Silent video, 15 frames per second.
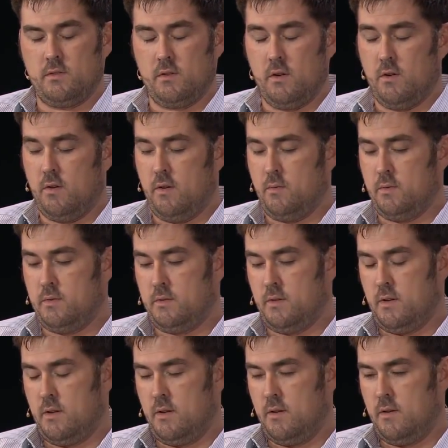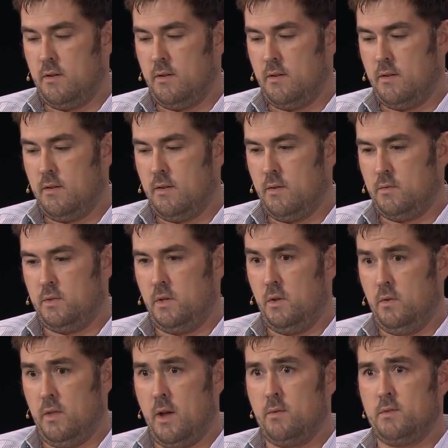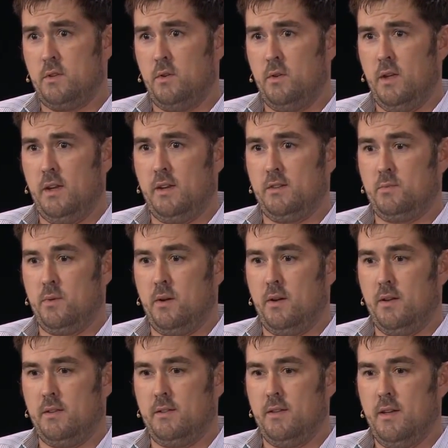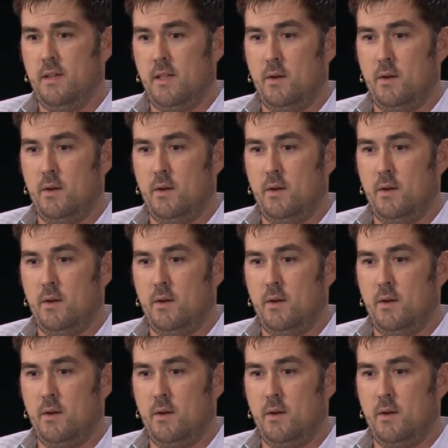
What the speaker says: So that was a unique experience.